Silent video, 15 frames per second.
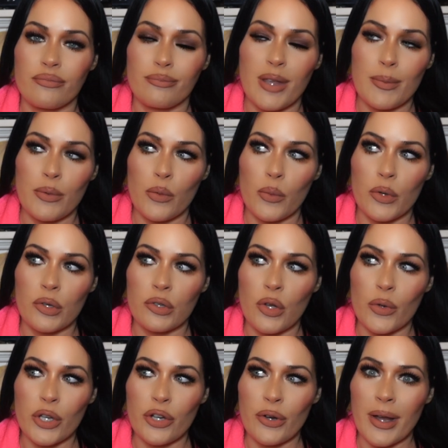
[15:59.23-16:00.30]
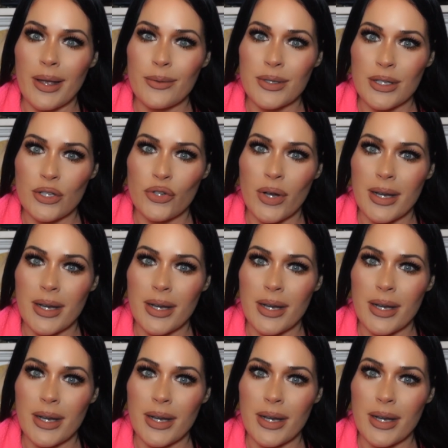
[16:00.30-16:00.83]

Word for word: people will go to your house and try to